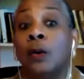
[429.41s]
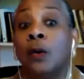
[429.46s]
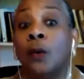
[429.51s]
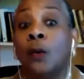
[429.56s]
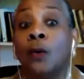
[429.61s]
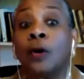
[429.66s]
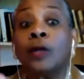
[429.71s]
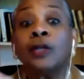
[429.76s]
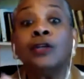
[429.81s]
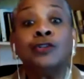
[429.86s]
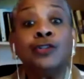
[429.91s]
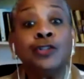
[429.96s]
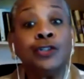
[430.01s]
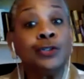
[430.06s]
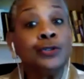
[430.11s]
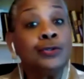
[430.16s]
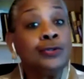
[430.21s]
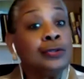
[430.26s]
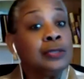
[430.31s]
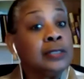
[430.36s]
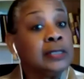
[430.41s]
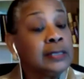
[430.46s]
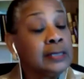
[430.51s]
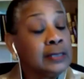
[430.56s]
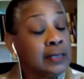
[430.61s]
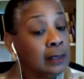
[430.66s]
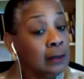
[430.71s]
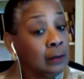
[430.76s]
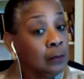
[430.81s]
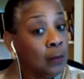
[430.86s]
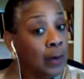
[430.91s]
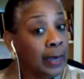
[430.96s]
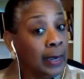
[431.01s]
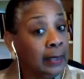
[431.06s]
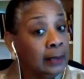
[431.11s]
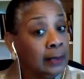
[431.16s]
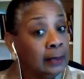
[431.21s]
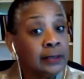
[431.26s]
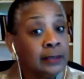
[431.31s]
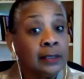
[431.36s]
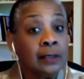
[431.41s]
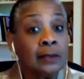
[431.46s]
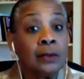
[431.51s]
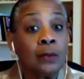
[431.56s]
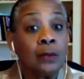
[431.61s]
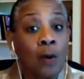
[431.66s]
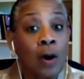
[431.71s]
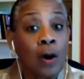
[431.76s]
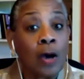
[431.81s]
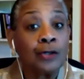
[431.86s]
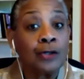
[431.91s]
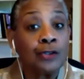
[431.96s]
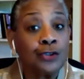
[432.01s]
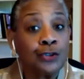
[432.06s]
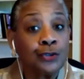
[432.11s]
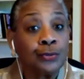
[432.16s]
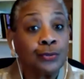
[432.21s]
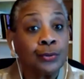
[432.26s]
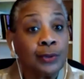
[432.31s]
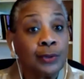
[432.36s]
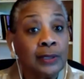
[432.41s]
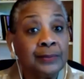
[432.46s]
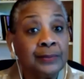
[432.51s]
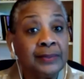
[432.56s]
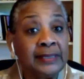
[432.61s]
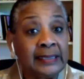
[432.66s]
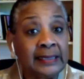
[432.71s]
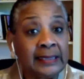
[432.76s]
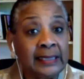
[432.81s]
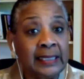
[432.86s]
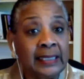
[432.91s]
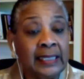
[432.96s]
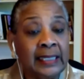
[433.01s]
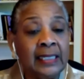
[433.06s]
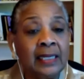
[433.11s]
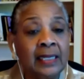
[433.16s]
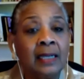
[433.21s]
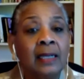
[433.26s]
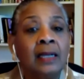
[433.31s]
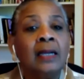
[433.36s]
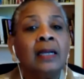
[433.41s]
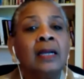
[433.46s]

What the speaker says: or you choose to sit and wait until the waters truly recede,